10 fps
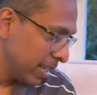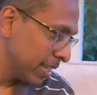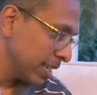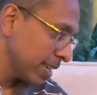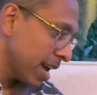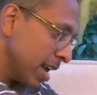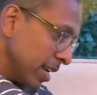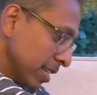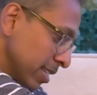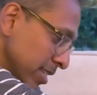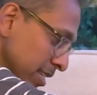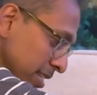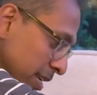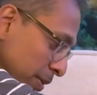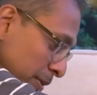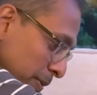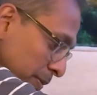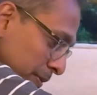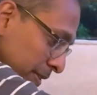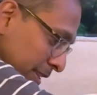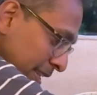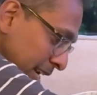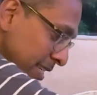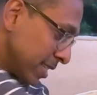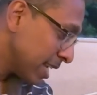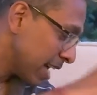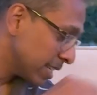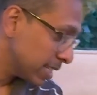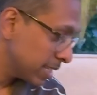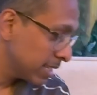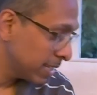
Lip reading: Okay, so that's that.